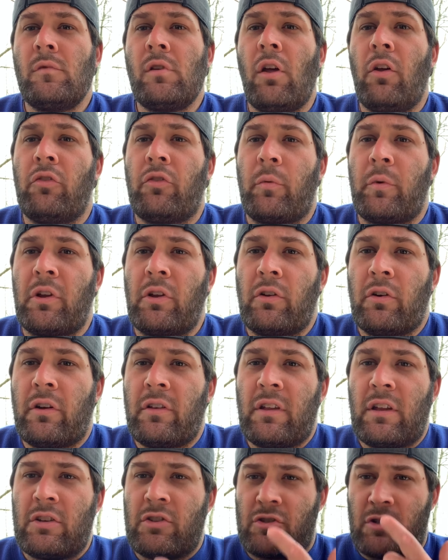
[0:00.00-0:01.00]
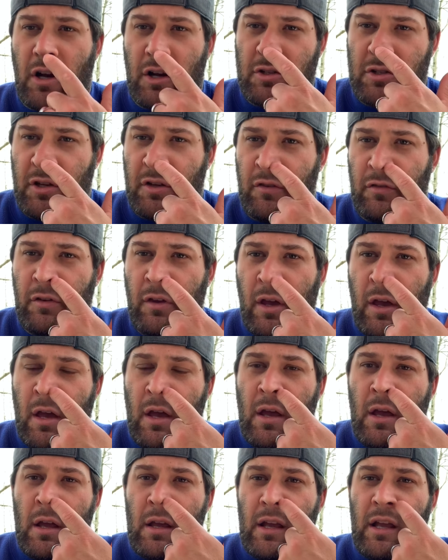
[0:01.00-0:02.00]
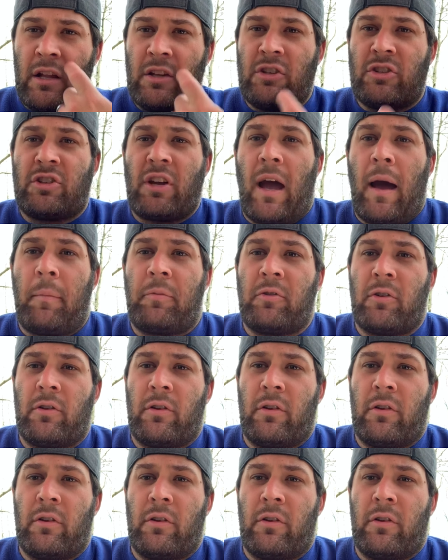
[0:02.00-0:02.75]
So when you look at the instructions, each chapter